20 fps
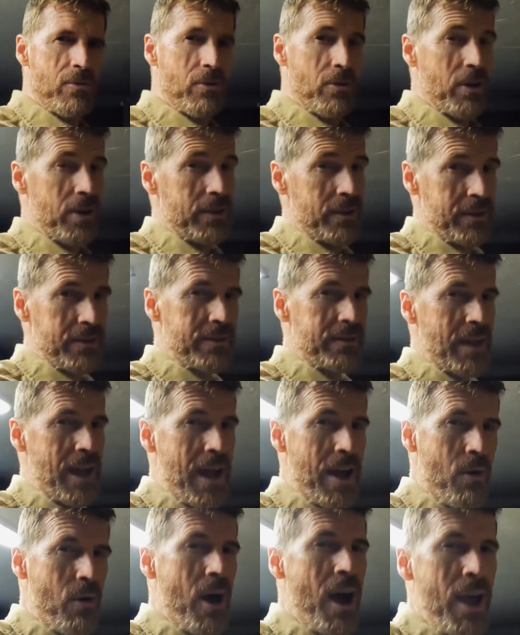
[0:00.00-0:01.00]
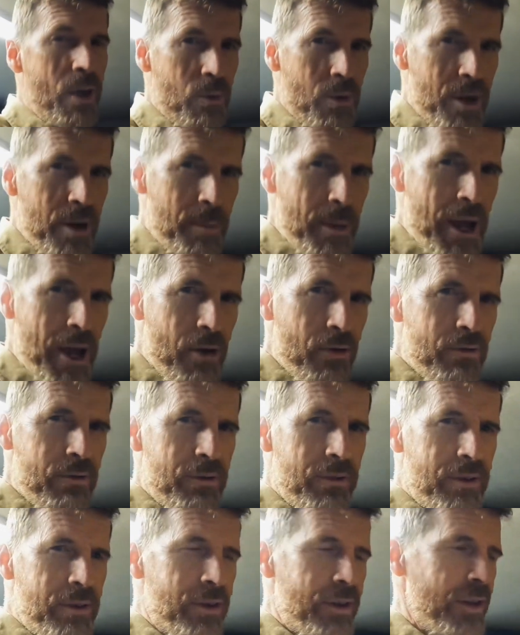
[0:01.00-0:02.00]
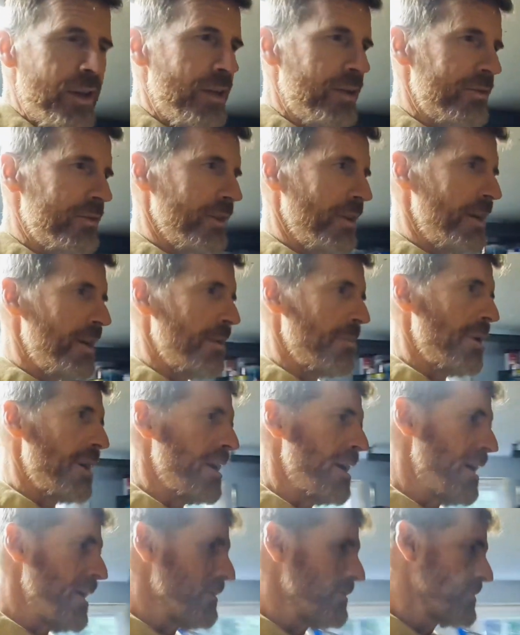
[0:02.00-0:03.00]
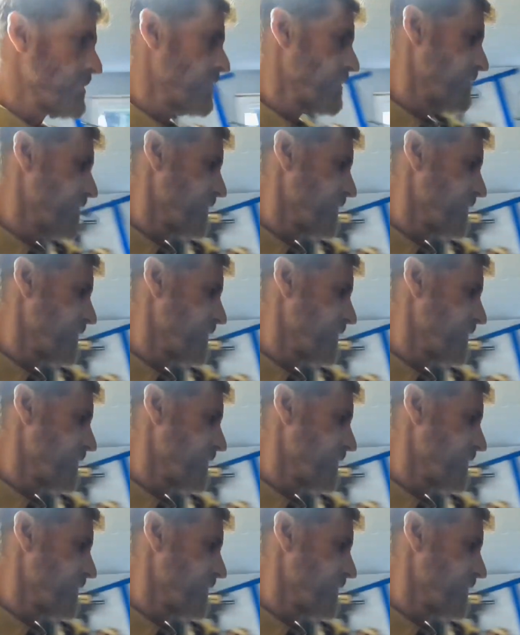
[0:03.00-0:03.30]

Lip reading: or at least how I went about, insulating my hives.